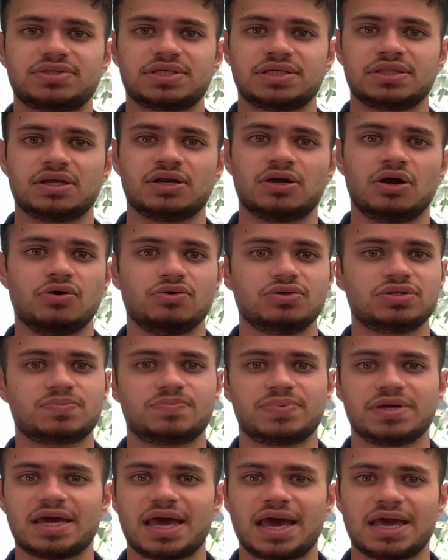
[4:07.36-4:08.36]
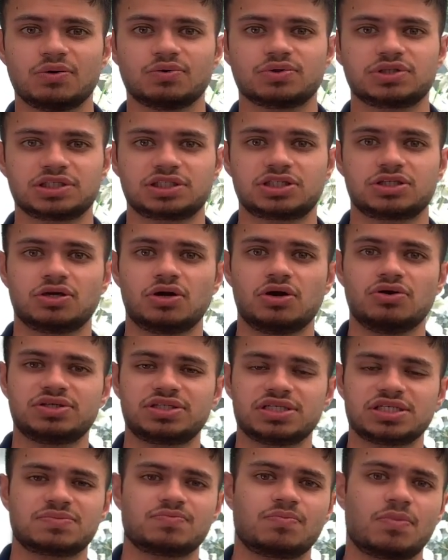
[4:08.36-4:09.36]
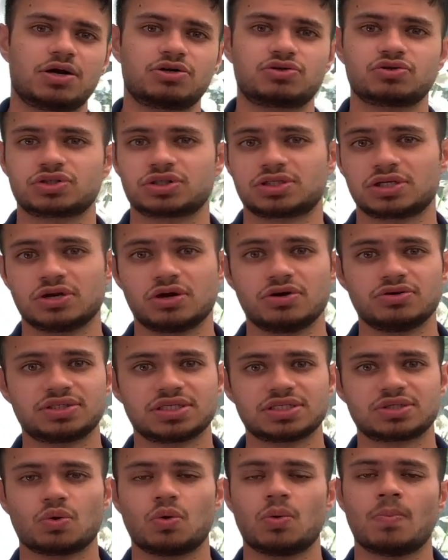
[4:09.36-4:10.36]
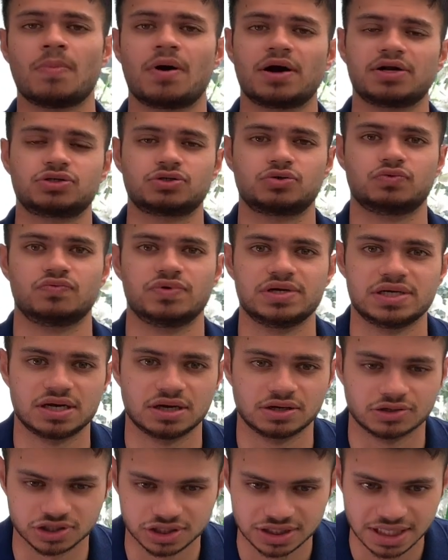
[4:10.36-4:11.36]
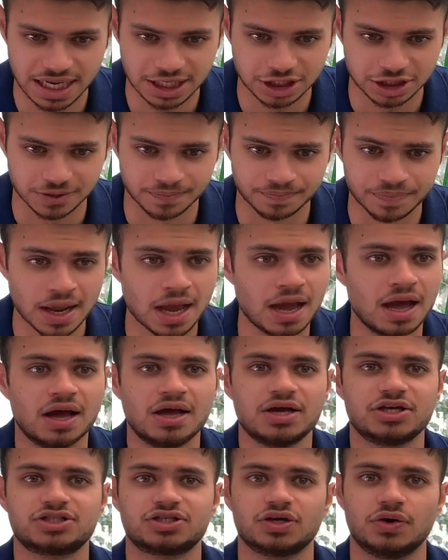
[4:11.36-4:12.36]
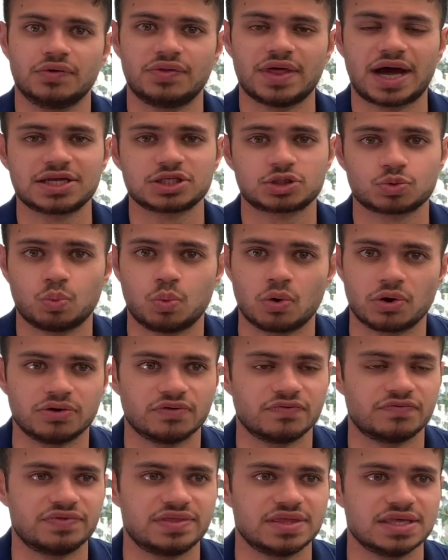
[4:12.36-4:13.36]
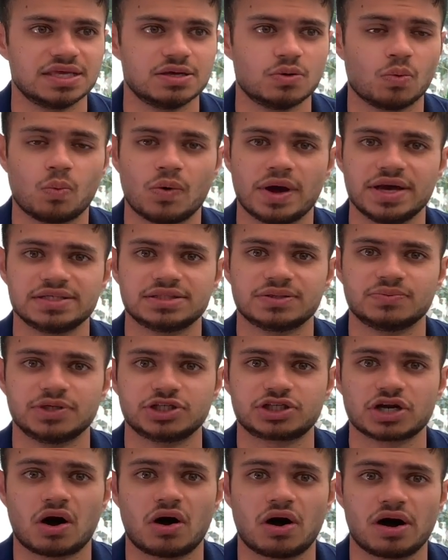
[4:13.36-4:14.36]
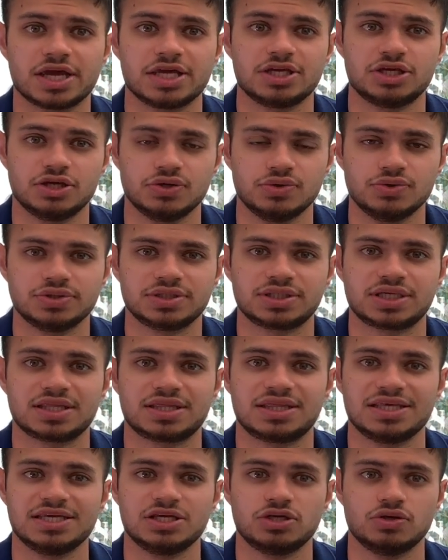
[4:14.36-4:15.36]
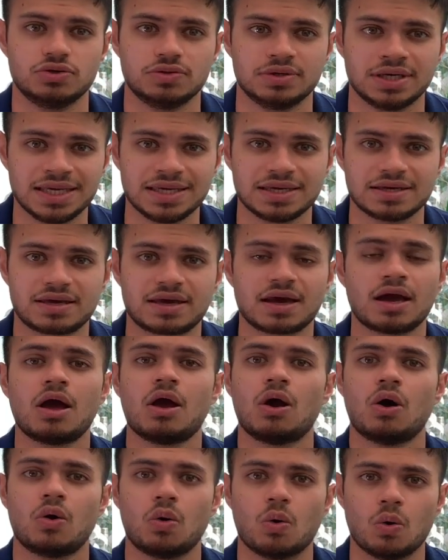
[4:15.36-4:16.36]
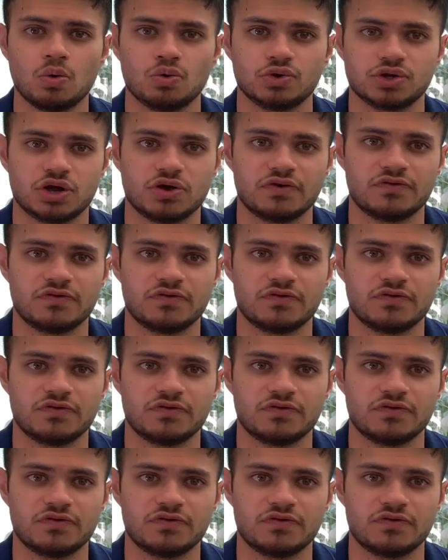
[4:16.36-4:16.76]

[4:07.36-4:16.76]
in the notes, be it aortic stenosis, mitral stenosis, or mitral regurgitation. So that's one of the ways in which I used the unique audio